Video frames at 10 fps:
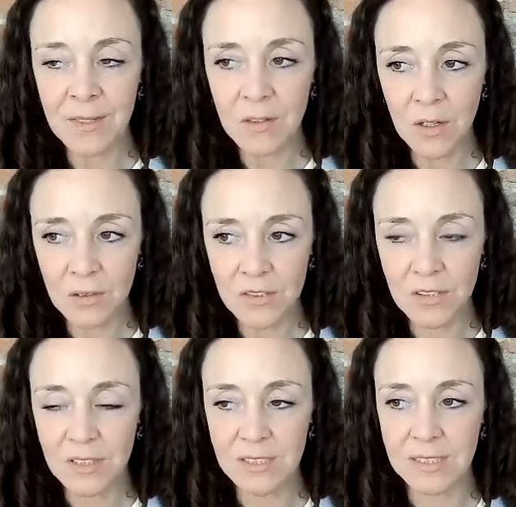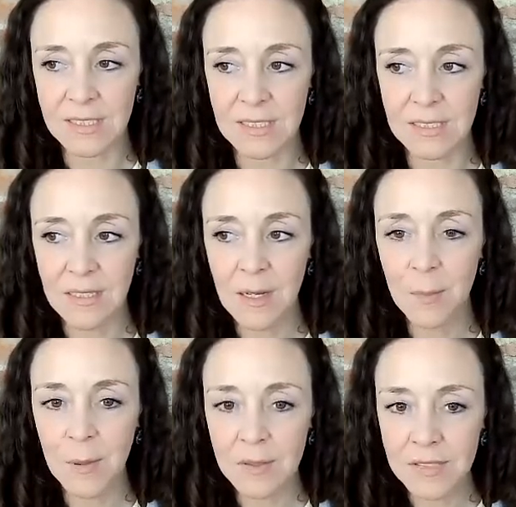consciously
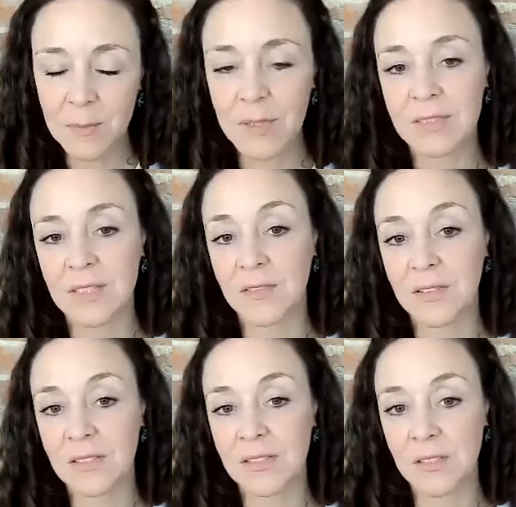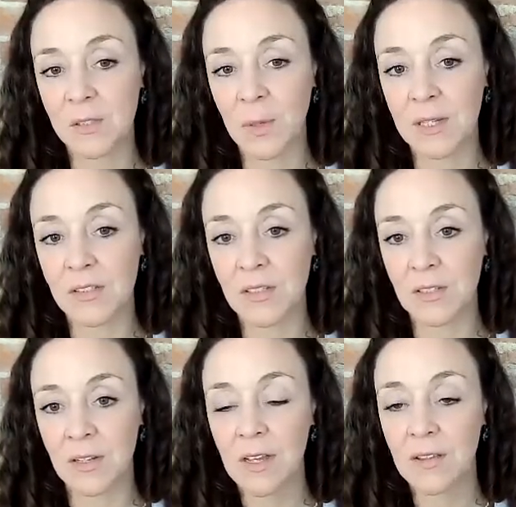putting myself in a
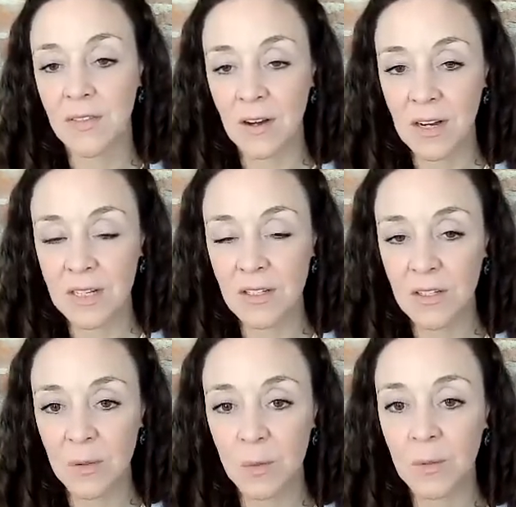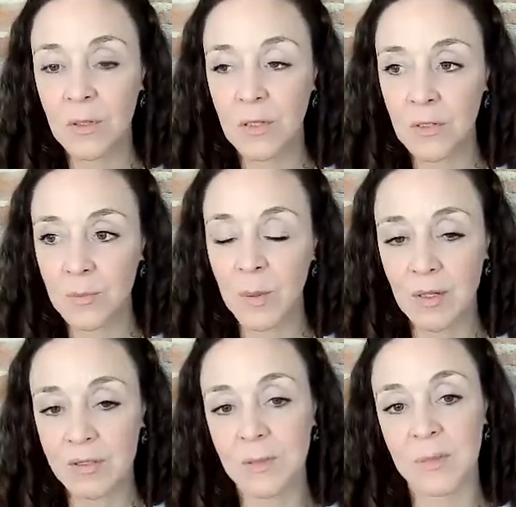situation that I knew could
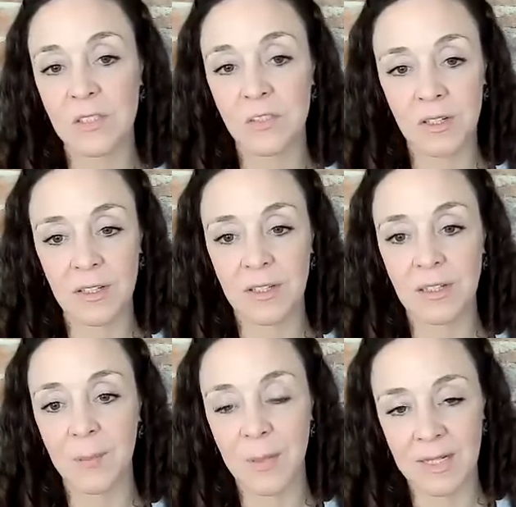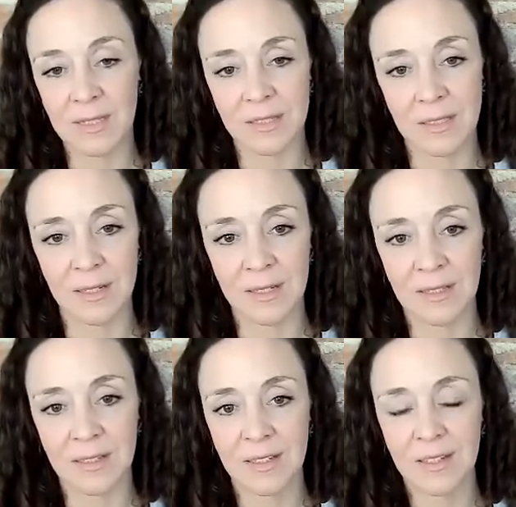possibly trigger a panic attack.
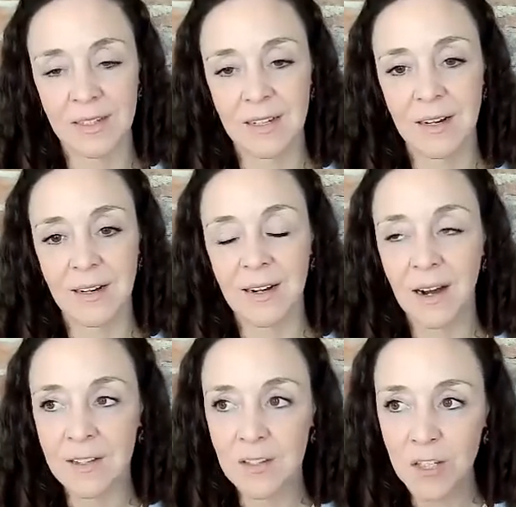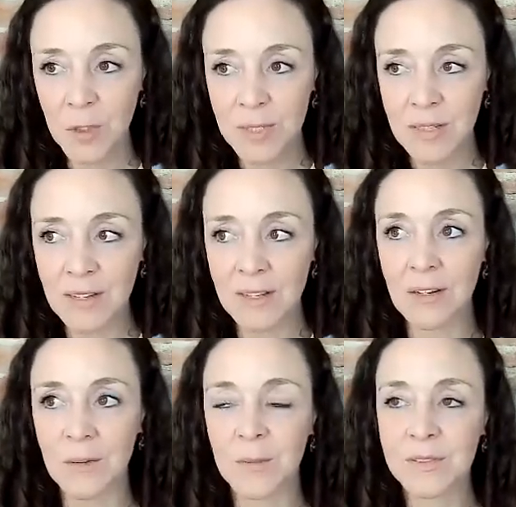I knew it, and
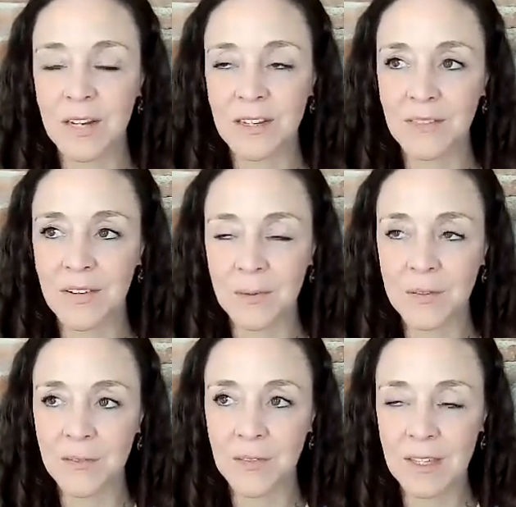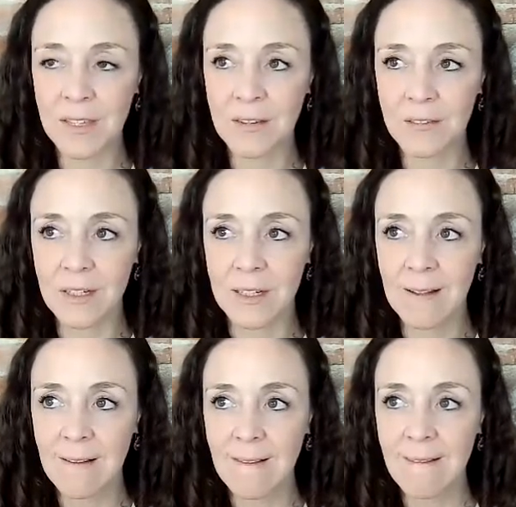I was thinking, right,
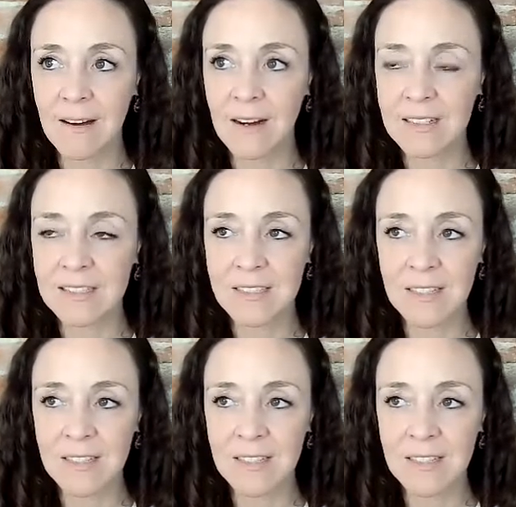I